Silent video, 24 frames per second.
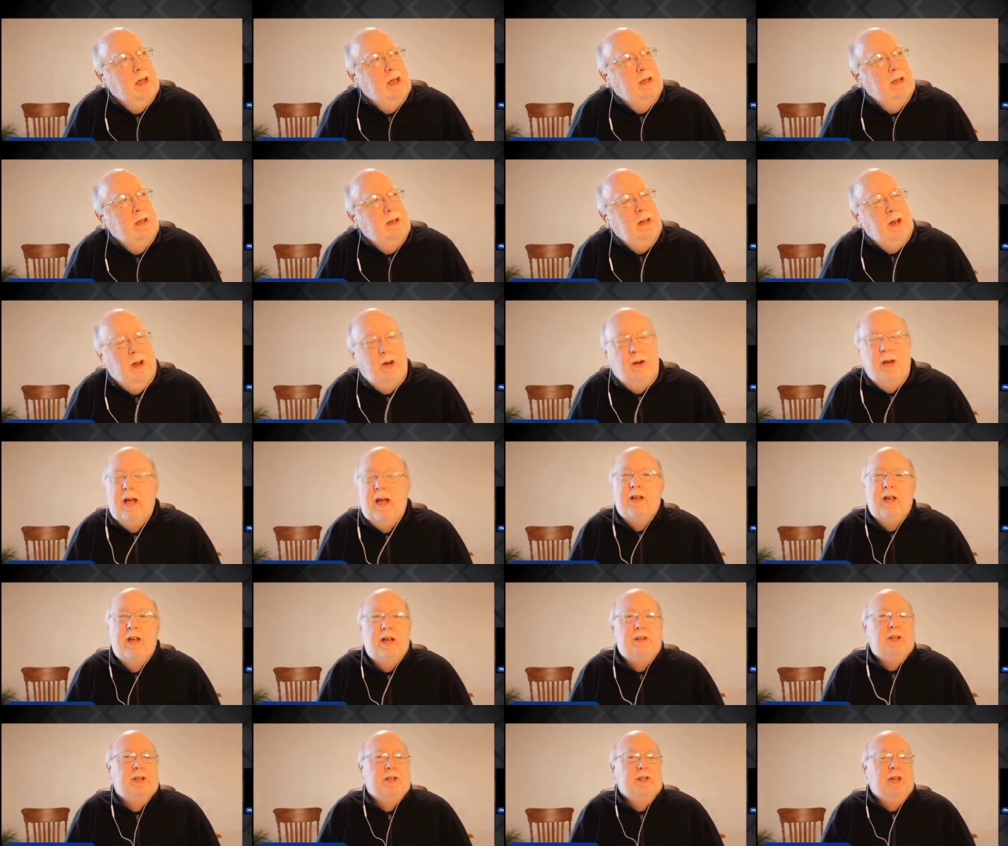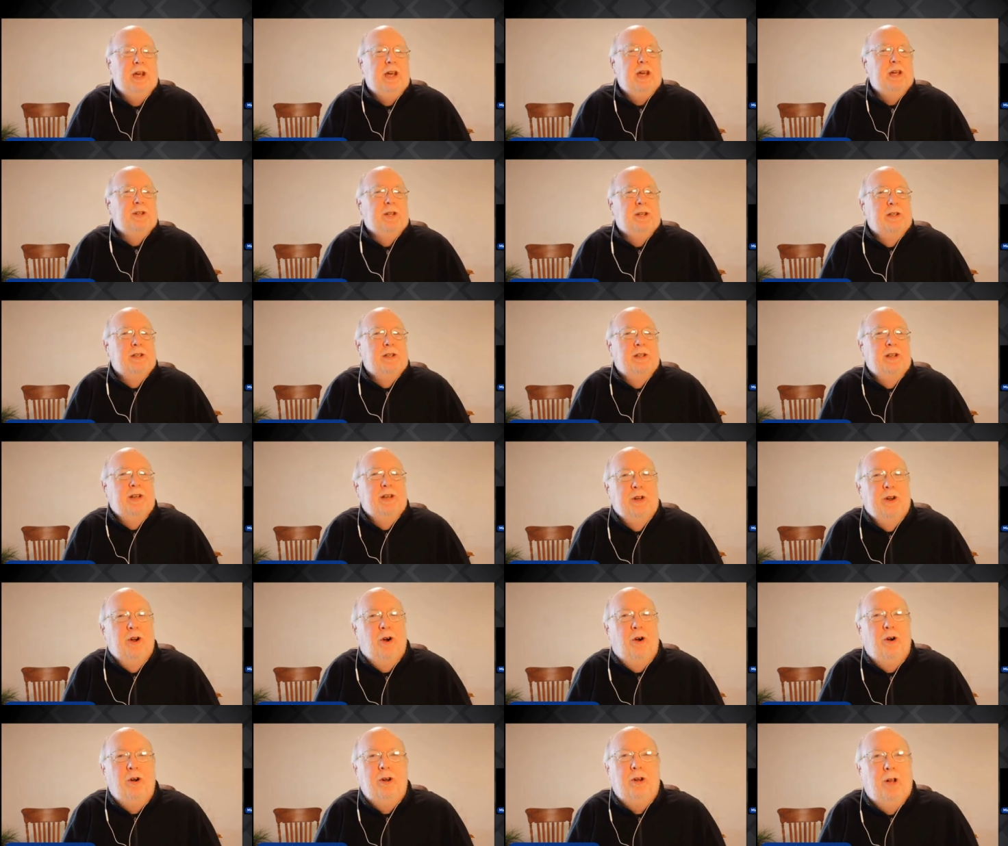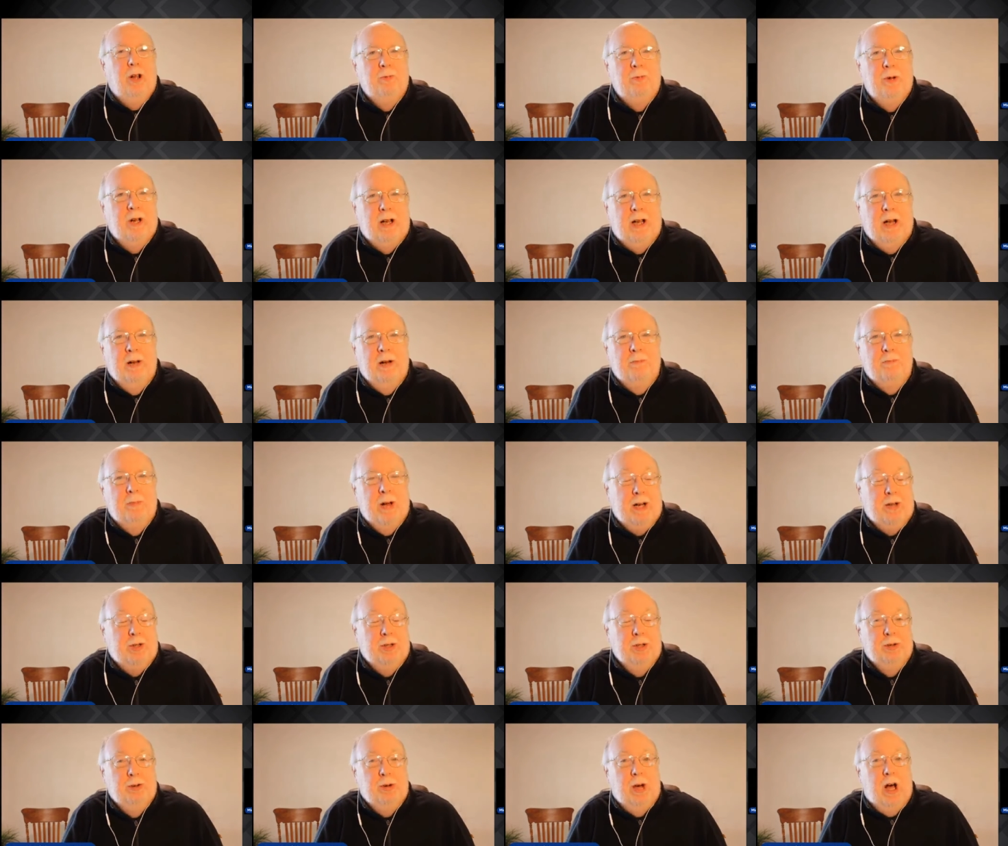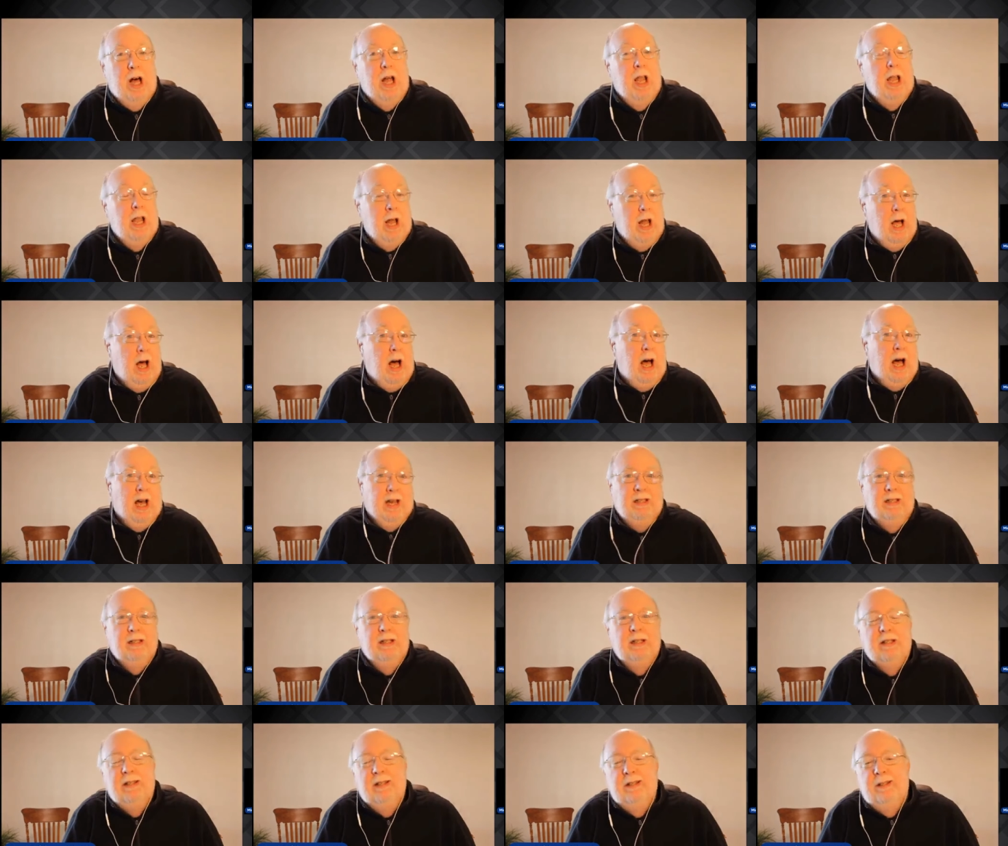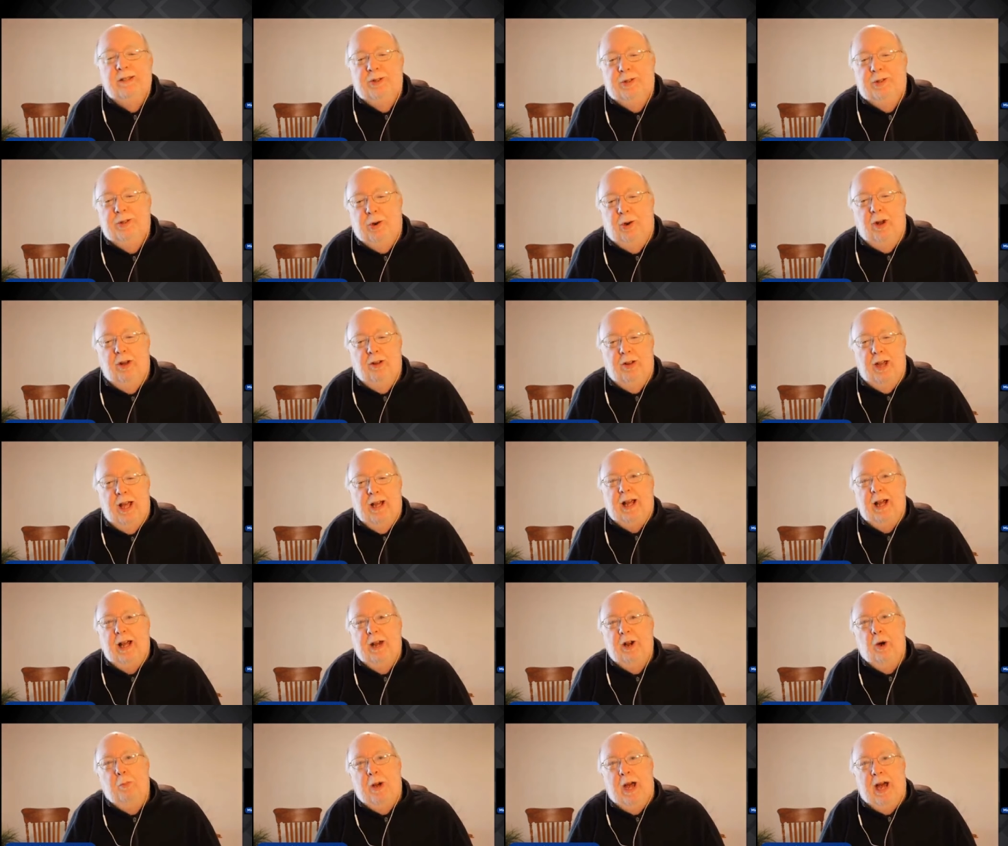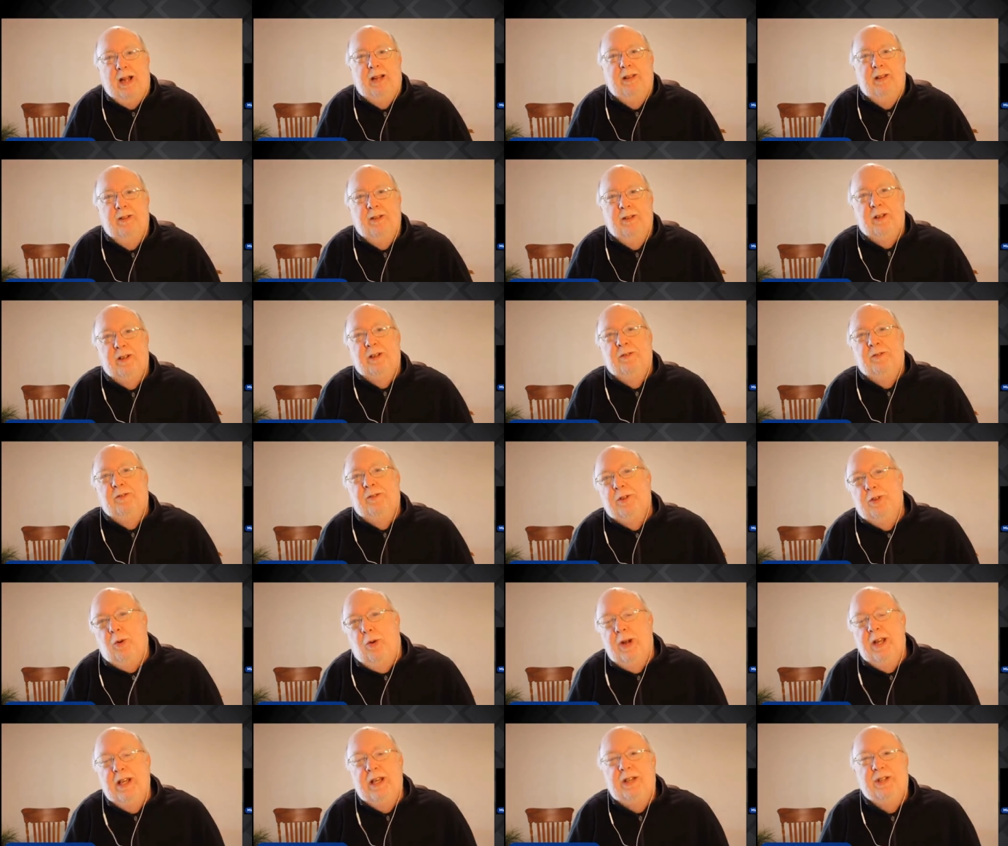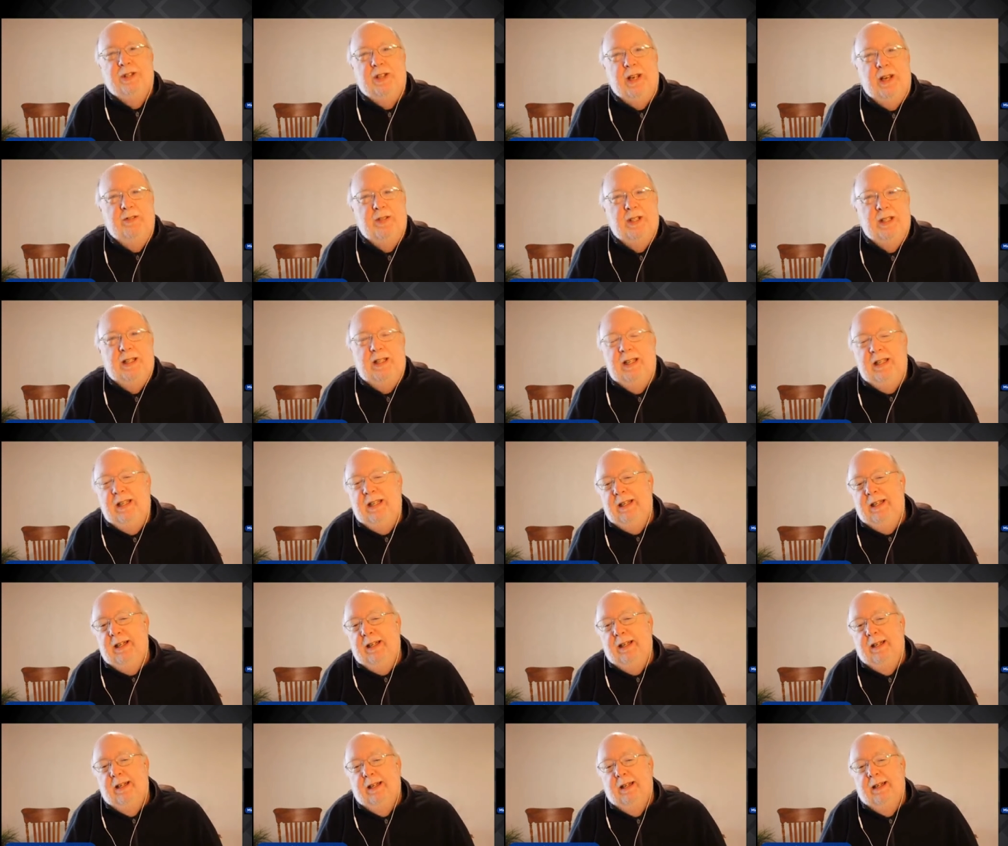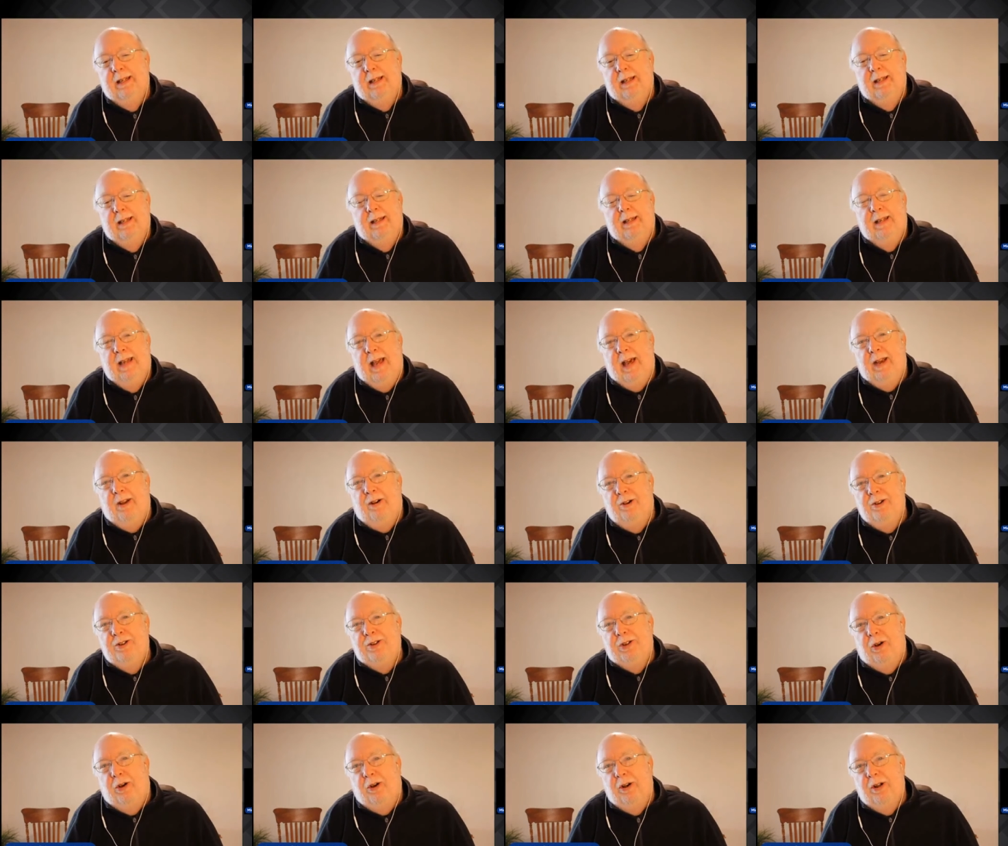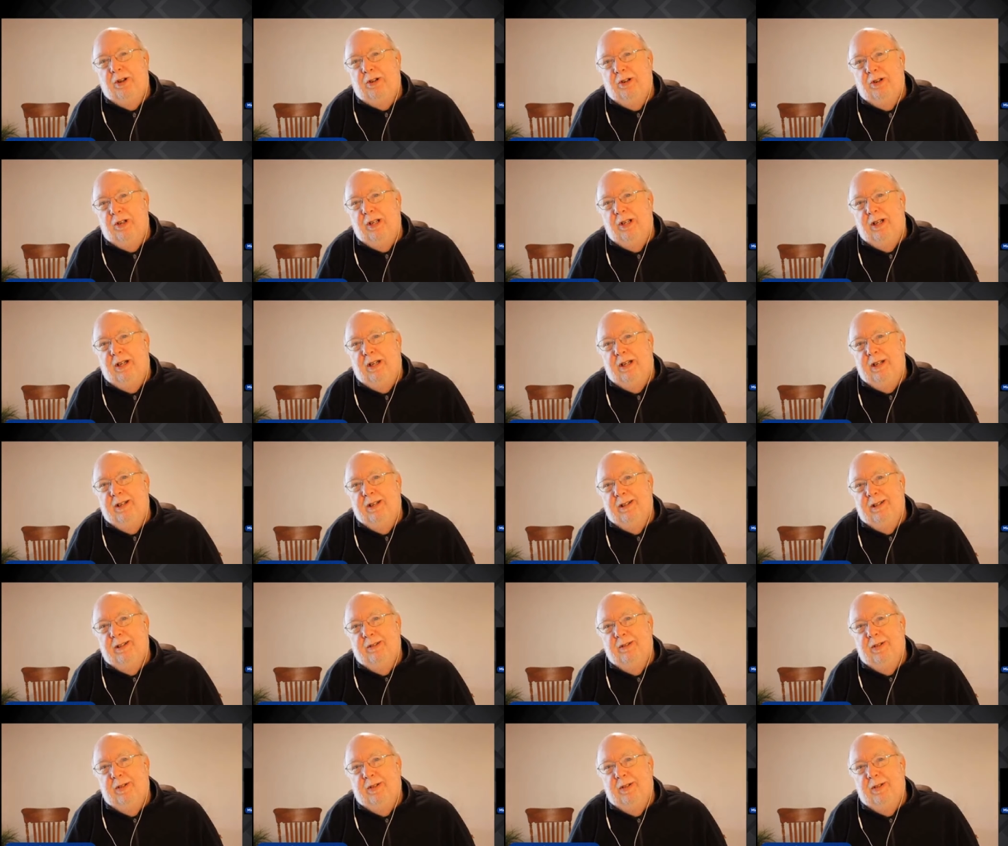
you know as I say it's a it's an article I'm going to come back to a lot, sort of like I go back to the the twenty seventeen Nat Hertz article on uh,